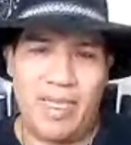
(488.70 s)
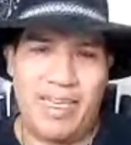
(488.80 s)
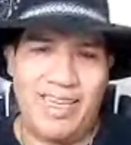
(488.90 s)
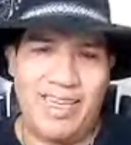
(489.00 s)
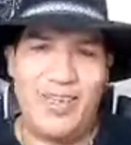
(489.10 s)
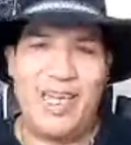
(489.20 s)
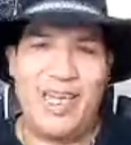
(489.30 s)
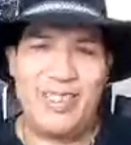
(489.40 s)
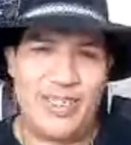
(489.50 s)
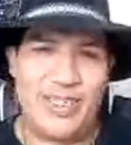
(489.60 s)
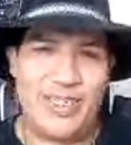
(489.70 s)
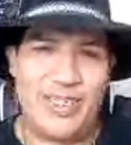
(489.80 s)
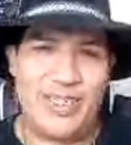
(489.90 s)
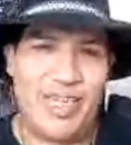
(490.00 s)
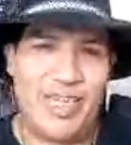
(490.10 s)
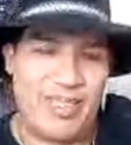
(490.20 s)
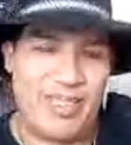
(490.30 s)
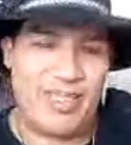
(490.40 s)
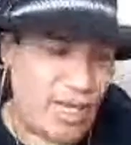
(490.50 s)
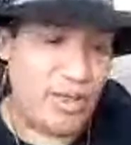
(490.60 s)
Hey, good answer, good answer.
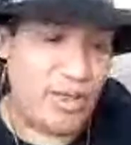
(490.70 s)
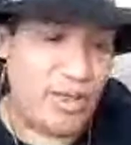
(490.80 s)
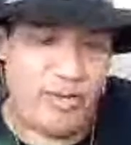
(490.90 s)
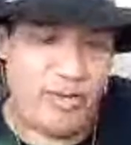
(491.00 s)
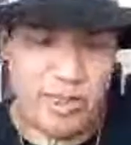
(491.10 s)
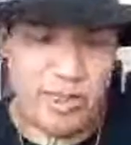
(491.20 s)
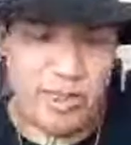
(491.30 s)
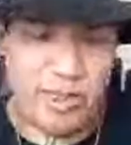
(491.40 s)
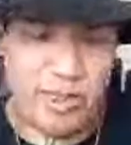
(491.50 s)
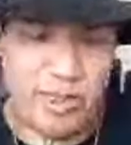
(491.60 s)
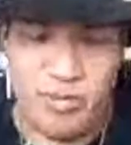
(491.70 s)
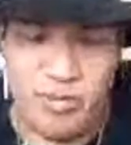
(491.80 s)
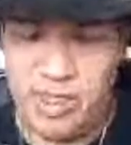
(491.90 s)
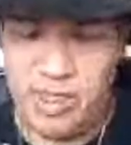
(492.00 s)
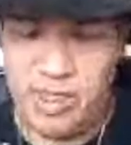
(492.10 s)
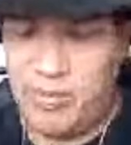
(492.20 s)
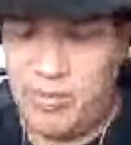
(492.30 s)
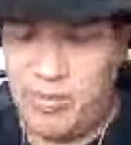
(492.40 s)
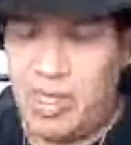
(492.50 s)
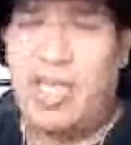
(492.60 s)
But also the first question was,
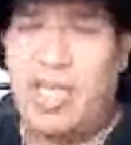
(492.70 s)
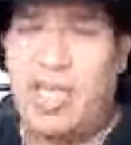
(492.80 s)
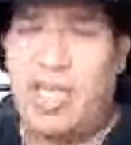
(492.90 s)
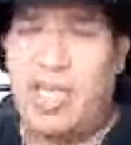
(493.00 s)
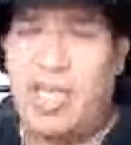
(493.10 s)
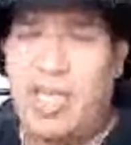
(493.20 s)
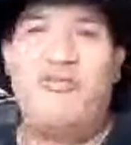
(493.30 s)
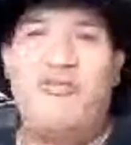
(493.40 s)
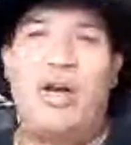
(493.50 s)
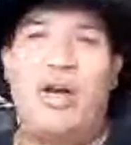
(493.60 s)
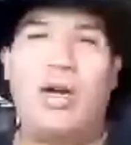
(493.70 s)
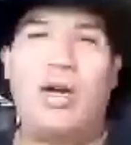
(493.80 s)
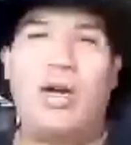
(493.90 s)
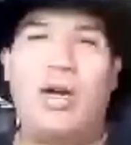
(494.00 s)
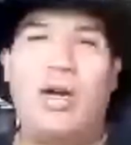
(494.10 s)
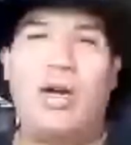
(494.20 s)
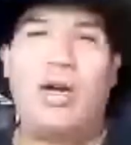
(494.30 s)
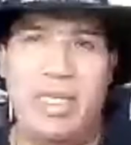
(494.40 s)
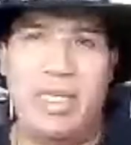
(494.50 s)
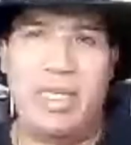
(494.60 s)
is fog and
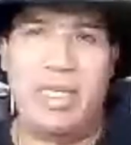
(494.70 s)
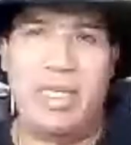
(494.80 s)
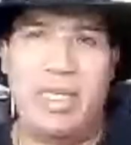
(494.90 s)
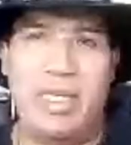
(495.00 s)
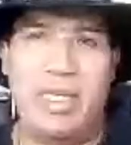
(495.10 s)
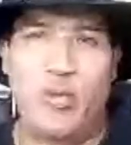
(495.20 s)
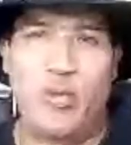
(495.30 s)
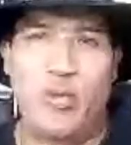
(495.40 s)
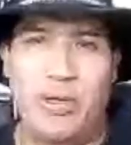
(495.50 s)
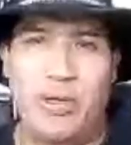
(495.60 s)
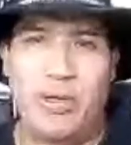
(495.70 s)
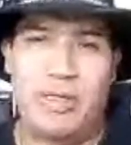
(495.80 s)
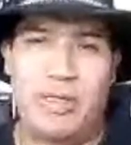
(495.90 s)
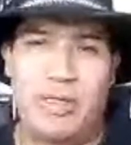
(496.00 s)
mist real?